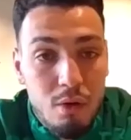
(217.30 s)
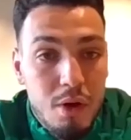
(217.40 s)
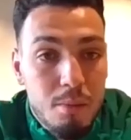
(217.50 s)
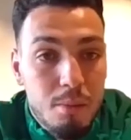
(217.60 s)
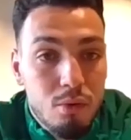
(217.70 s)

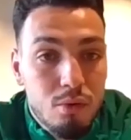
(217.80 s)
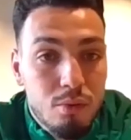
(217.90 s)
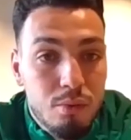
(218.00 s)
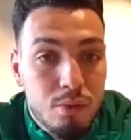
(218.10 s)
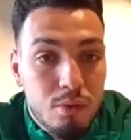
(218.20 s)
a un bon
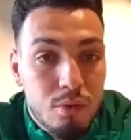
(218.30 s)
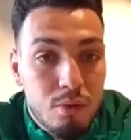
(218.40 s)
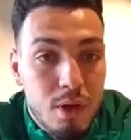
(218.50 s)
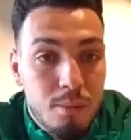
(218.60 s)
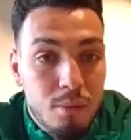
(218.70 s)
groupe.
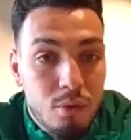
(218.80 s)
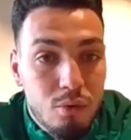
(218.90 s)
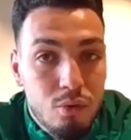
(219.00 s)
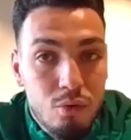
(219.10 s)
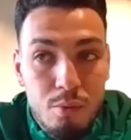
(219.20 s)
On a un bon
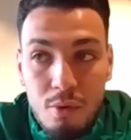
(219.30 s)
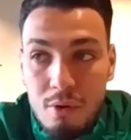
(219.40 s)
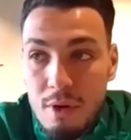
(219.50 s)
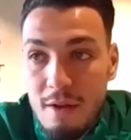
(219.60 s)
groupe. On